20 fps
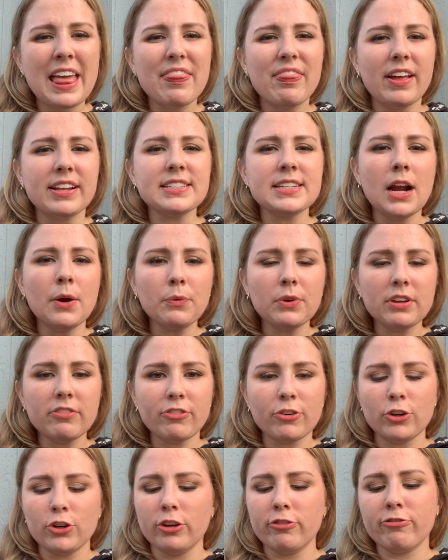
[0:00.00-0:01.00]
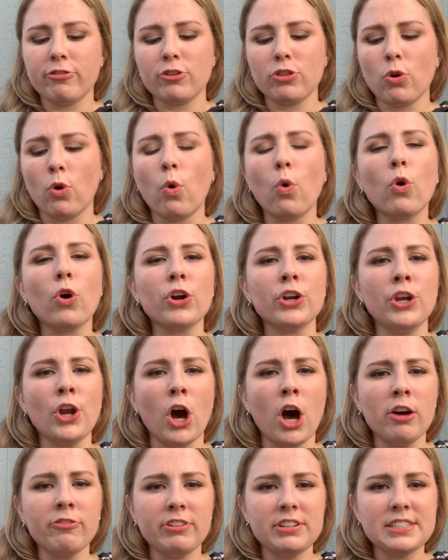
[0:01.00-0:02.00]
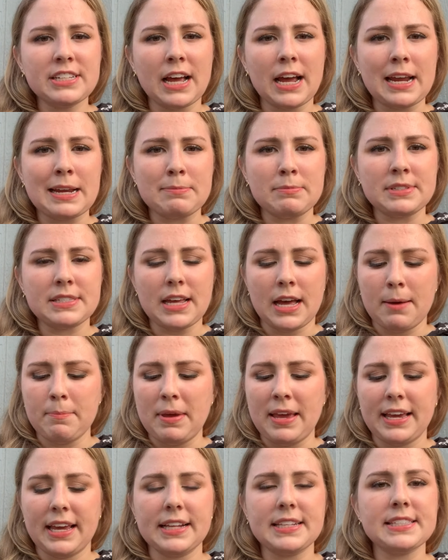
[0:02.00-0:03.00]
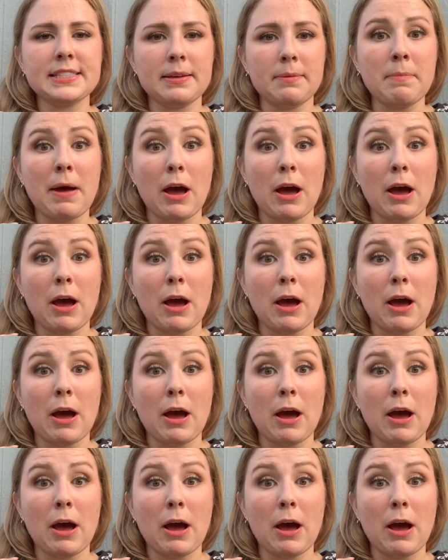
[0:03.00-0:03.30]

That's not really very good for the horn, and oftentimes it gets the